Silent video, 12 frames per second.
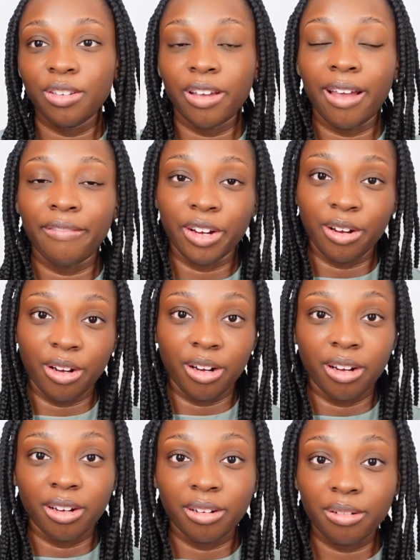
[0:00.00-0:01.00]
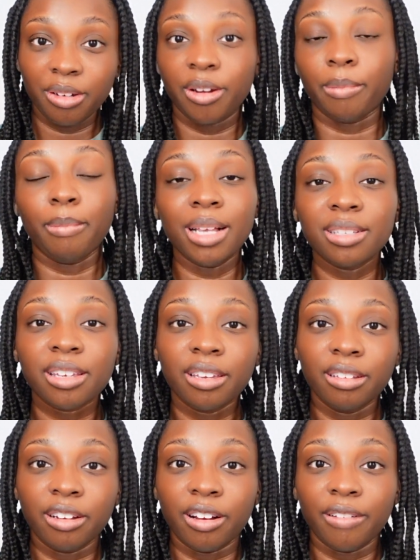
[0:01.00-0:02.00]
You have your
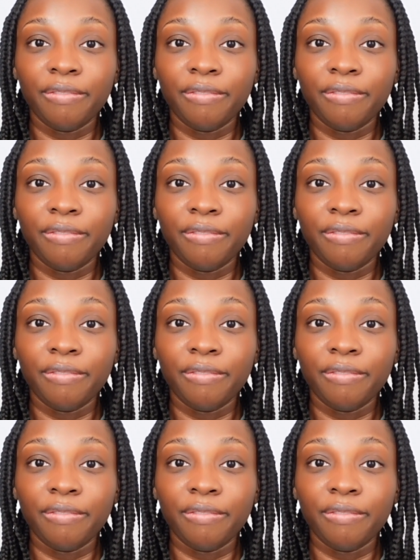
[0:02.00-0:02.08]
muscular